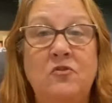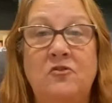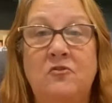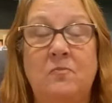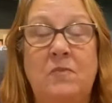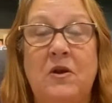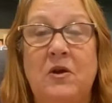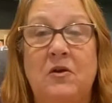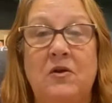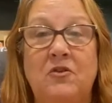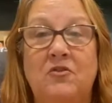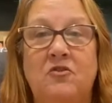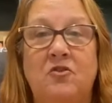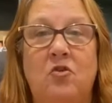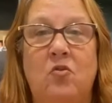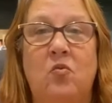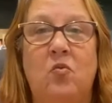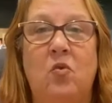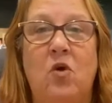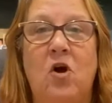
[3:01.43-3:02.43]

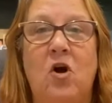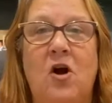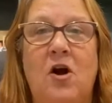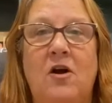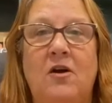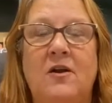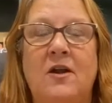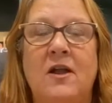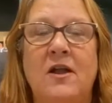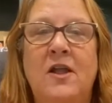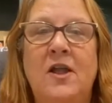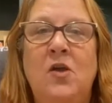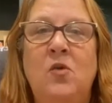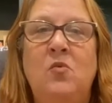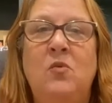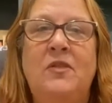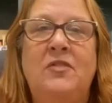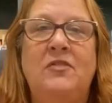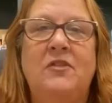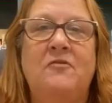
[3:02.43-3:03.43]
spiritual walk,
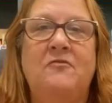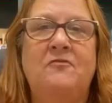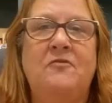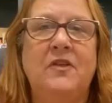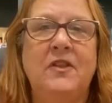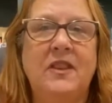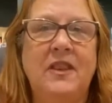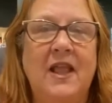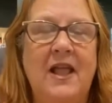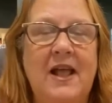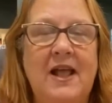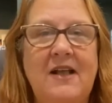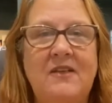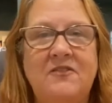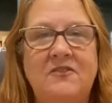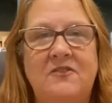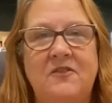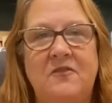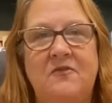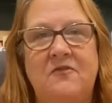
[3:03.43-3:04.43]
with the
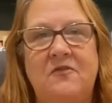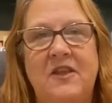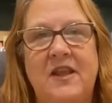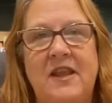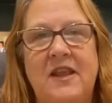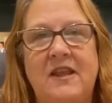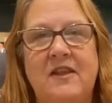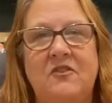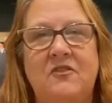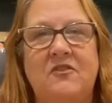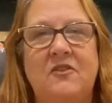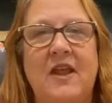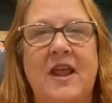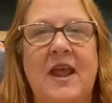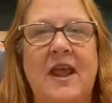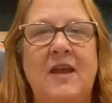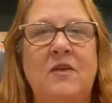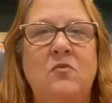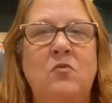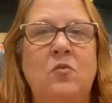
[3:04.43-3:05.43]
philosophies
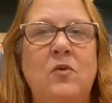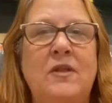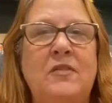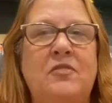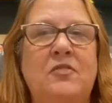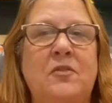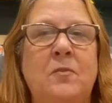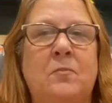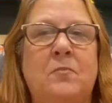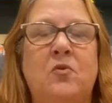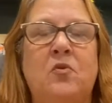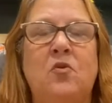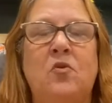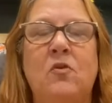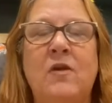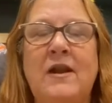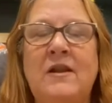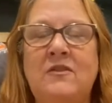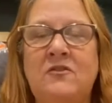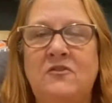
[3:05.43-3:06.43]
and with the
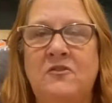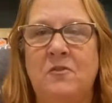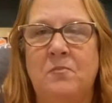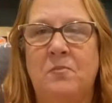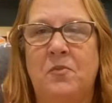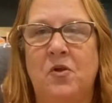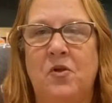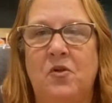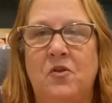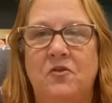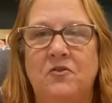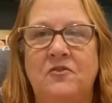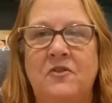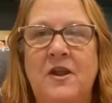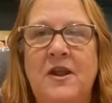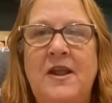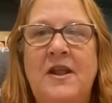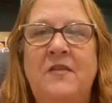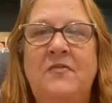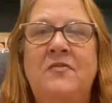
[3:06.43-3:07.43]
principles
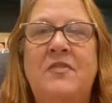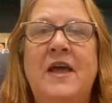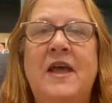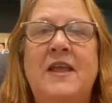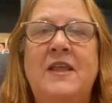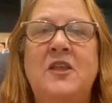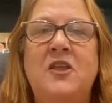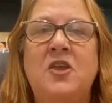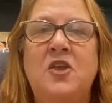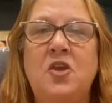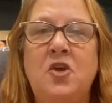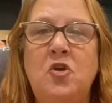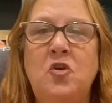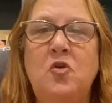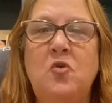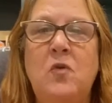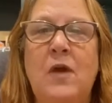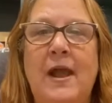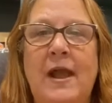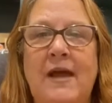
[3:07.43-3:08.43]
that
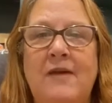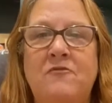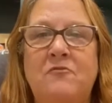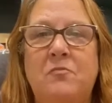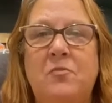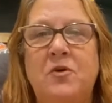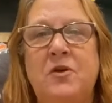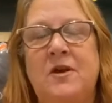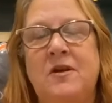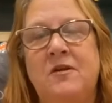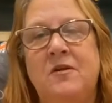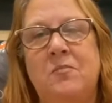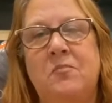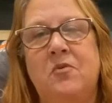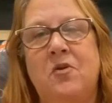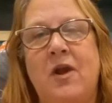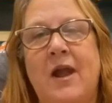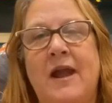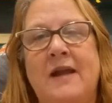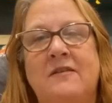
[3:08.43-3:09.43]
you have put into
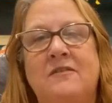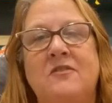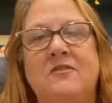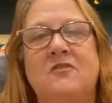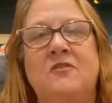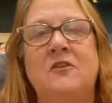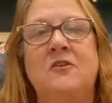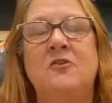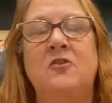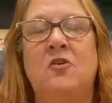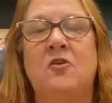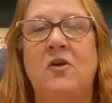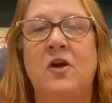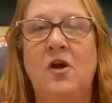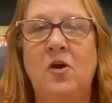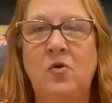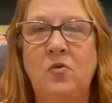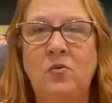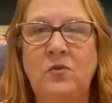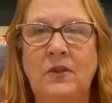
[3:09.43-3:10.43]
practice in your
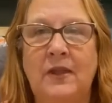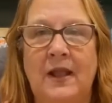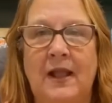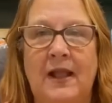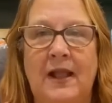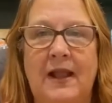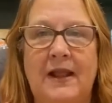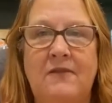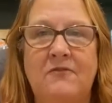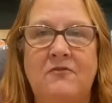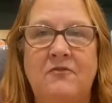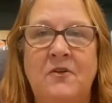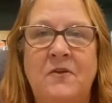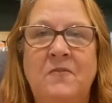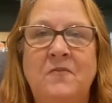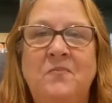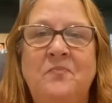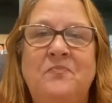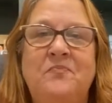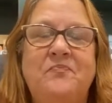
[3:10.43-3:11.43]
own
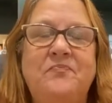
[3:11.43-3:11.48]
life,